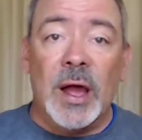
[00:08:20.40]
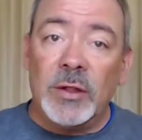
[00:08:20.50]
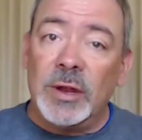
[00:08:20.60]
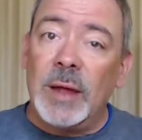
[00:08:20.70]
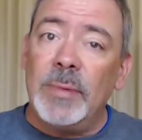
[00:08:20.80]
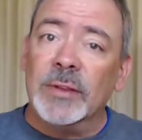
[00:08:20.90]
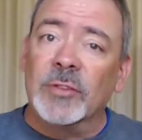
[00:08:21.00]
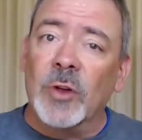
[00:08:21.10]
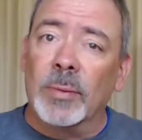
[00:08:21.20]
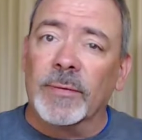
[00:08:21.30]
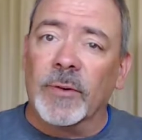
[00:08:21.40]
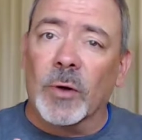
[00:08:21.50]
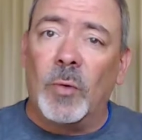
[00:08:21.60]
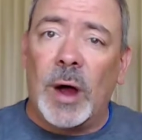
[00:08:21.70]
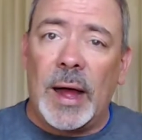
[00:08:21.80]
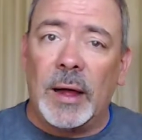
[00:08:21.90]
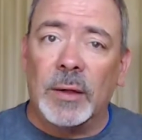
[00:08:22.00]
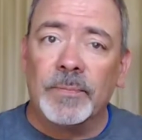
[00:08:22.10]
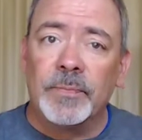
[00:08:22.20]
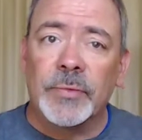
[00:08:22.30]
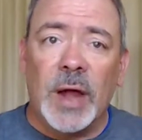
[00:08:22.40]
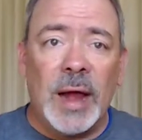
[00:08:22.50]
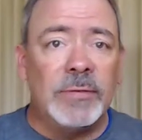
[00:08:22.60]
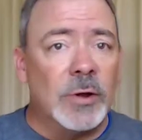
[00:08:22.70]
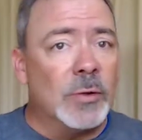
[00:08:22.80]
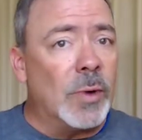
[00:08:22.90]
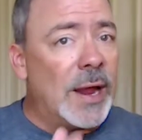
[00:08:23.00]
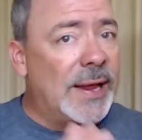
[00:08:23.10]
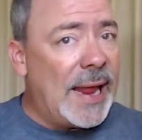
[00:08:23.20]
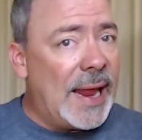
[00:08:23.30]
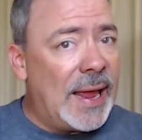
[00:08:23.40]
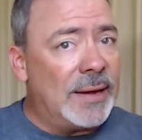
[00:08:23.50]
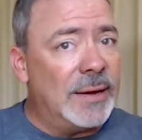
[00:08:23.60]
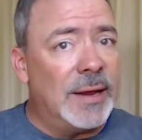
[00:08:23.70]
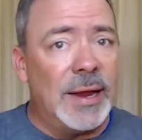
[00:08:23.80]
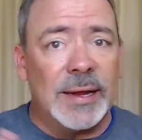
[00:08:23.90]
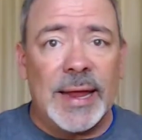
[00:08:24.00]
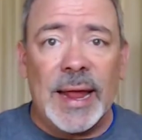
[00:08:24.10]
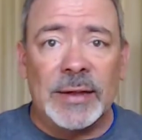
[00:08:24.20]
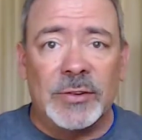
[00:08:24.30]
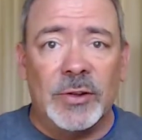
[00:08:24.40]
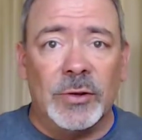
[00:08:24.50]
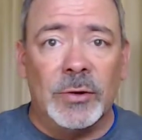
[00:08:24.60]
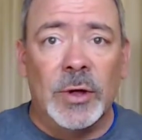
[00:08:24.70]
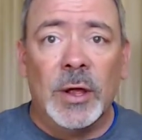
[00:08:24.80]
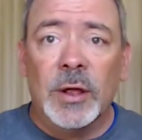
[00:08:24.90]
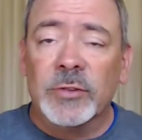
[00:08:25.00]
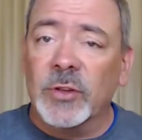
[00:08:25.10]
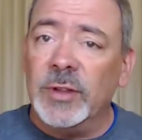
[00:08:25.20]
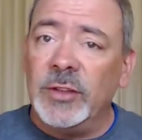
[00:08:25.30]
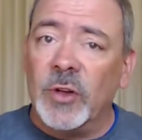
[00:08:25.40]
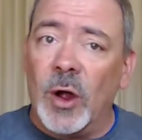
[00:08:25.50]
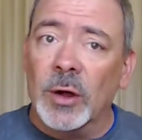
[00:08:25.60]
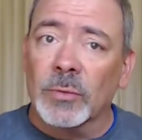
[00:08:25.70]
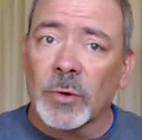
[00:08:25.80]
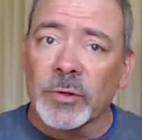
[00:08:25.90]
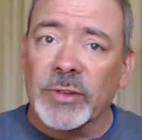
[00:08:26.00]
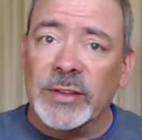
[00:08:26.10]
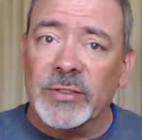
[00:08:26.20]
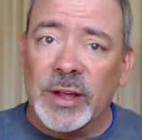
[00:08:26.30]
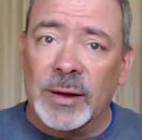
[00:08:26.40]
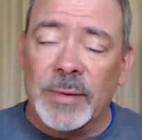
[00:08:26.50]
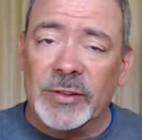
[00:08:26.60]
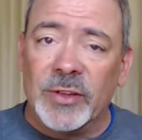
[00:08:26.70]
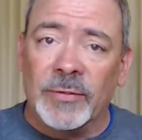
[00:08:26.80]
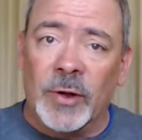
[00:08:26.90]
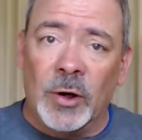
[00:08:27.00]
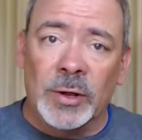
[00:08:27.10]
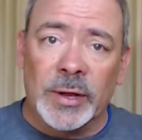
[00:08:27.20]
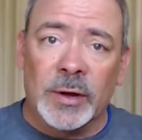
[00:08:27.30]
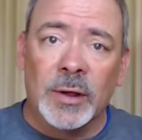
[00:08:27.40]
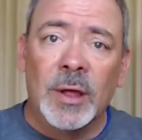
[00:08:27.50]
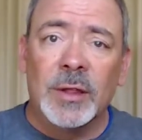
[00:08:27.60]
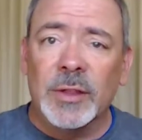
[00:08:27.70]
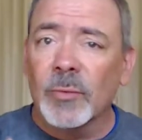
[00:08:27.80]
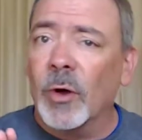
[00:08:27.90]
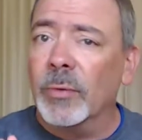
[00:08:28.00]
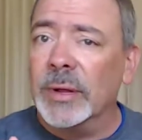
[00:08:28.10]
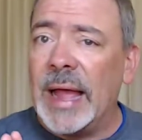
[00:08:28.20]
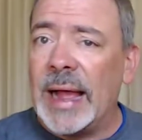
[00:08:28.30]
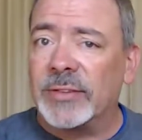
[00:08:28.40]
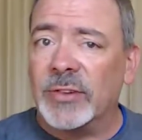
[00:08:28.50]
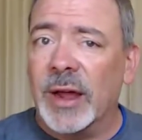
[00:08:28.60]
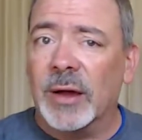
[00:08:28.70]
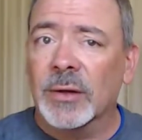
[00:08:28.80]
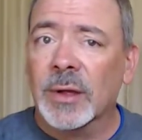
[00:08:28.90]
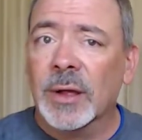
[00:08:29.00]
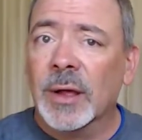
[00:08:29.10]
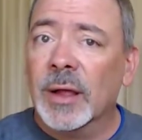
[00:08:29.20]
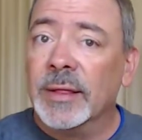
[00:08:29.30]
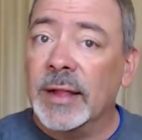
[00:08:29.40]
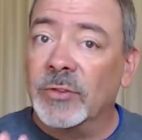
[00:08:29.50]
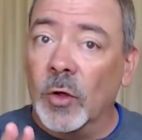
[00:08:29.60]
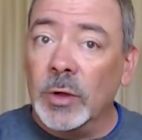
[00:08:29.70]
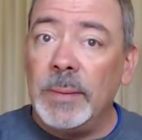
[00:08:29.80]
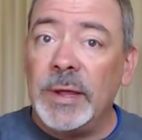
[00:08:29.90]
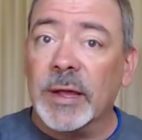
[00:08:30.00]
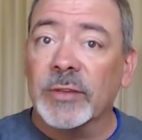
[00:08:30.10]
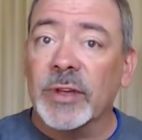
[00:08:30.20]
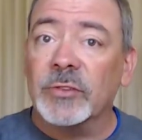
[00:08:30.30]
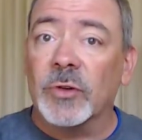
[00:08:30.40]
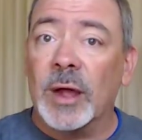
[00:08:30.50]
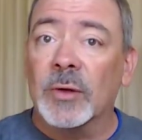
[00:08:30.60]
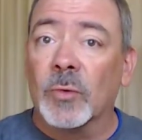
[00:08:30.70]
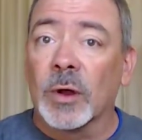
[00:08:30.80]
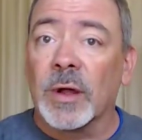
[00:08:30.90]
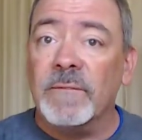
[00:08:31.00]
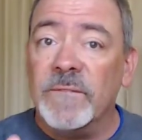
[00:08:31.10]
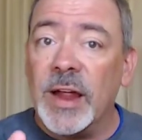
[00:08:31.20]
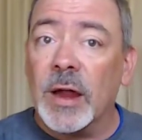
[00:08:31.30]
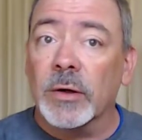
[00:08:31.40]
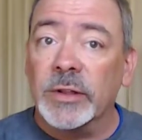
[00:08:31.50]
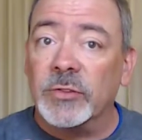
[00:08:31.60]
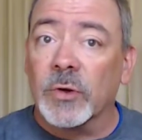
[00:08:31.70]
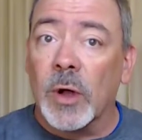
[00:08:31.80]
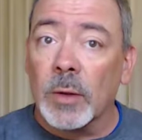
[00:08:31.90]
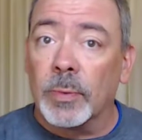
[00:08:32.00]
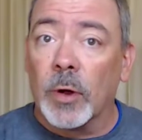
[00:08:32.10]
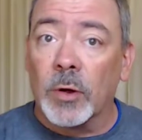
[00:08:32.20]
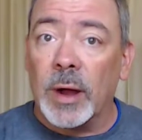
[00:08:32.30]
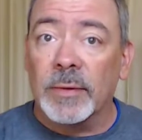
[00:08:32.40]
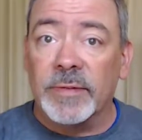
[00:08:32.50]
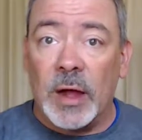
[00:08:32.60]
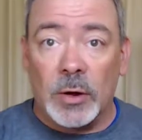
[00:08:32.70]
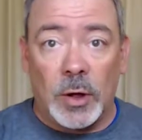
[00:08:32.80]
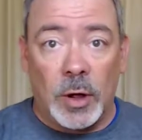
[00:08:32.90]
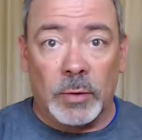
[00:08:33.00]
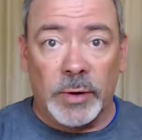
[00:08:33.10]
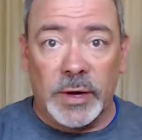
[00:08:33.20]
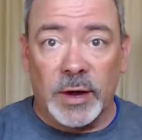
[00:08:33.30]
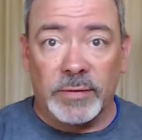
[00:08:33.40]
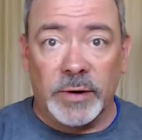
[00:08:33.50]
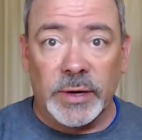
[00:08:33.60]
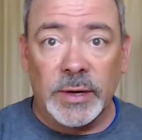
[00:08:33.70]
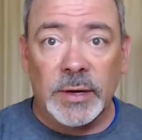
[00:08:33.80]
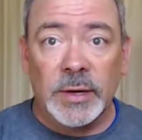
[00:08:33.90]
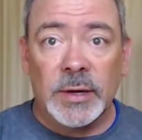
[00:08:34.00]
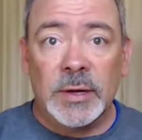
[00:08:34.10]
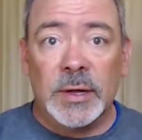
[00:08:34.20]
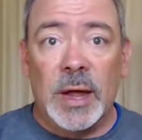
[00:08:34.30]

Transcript: Now that I've been sober for a while, I've learned what I can and can't do. So these hard rules I set on myself earlier, they're more relaxed now. That's only because I try to work a very strong program of alcohol recovery.